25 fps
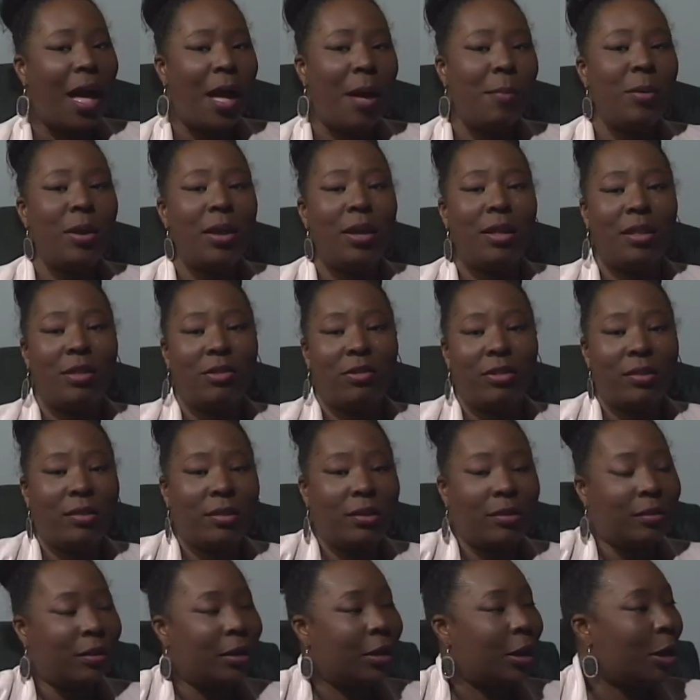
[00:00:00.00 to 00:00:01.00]
I mean,
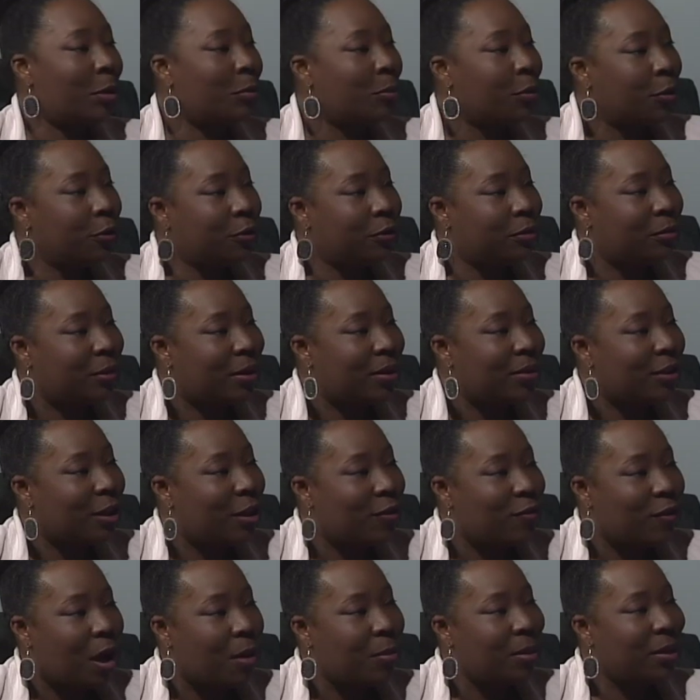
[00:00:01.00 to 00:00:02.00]
just as a layperson
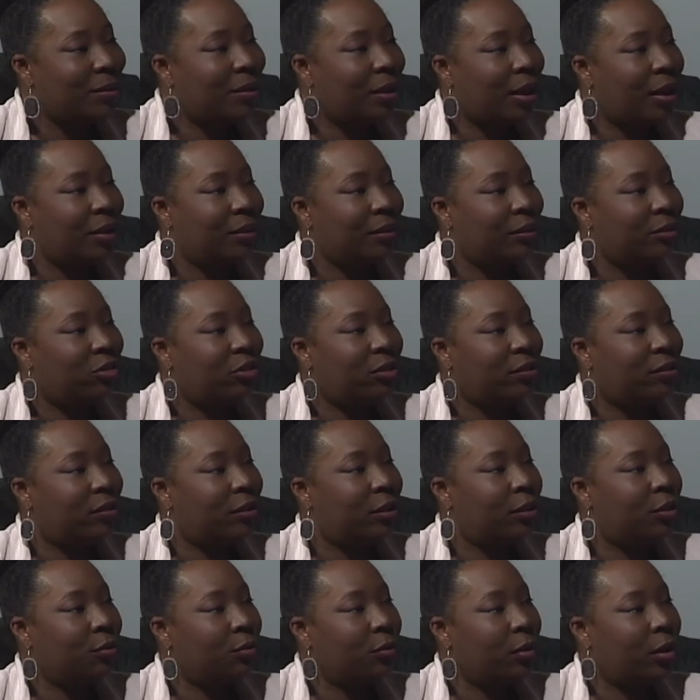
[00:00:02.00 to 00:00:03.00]
myself, I'm excited to just
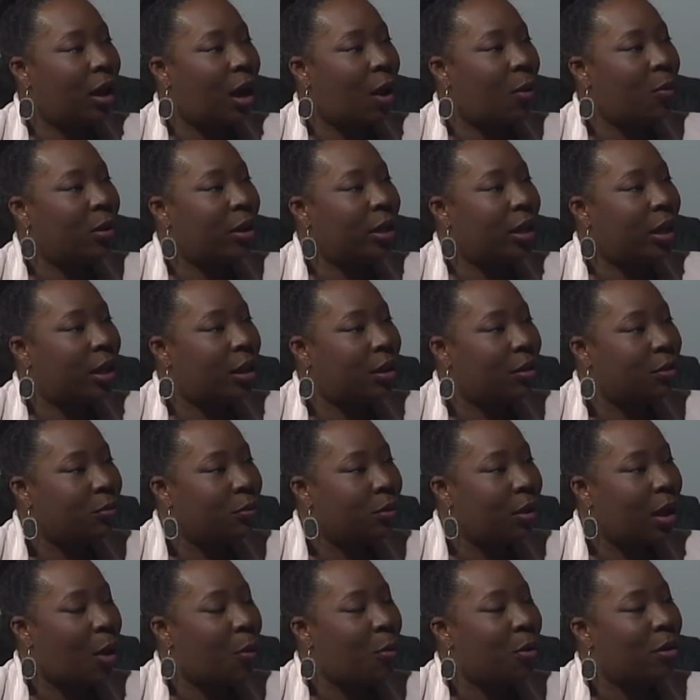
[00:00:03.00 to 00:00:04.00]
see the ring. I want to get in the
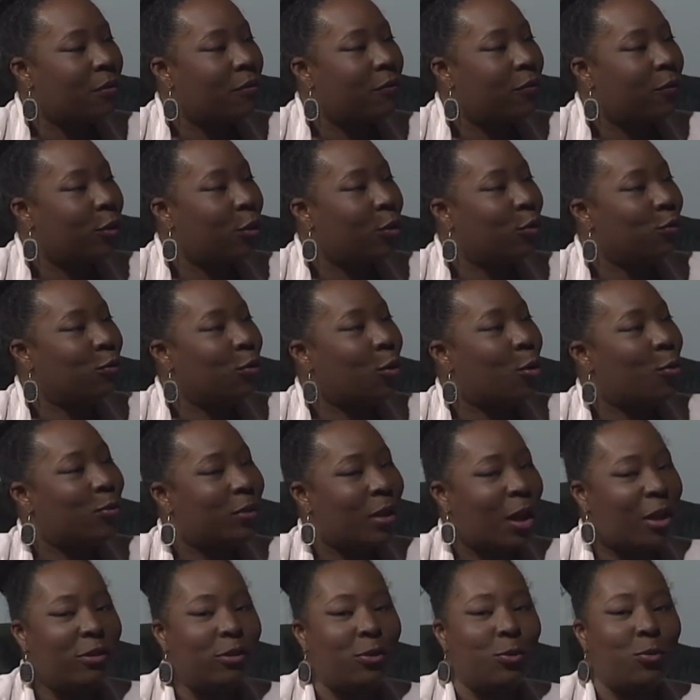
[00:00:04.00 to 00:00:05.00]
ring. I want to feel the
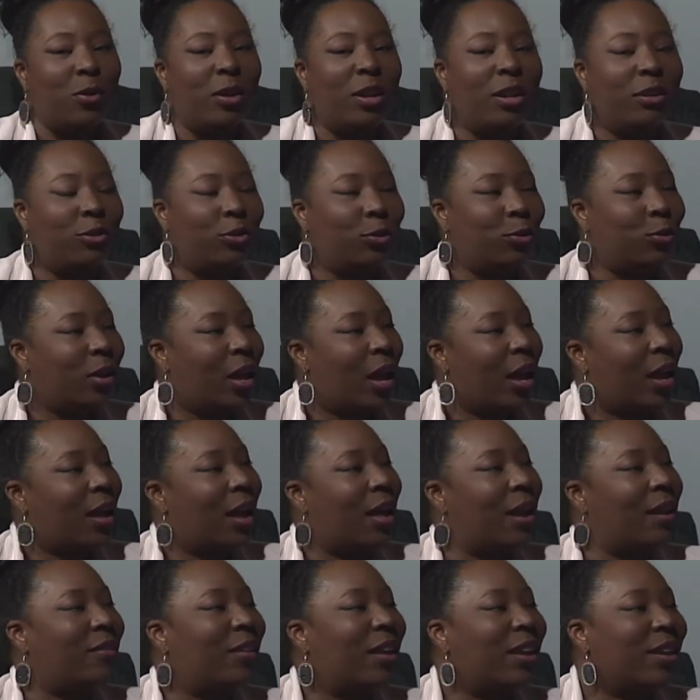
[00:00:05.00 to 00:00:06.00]
ropes. I just want to do
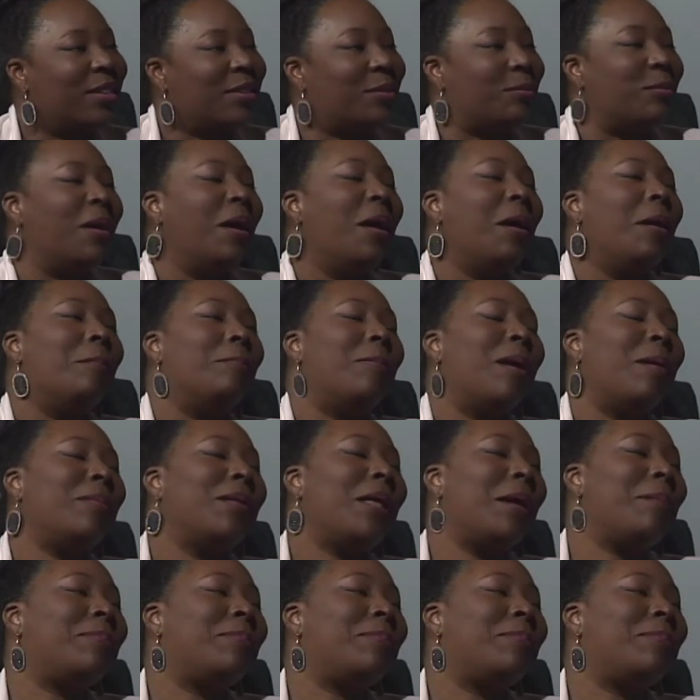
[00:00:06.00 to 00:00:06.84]
kind of like some, maybe not boxing.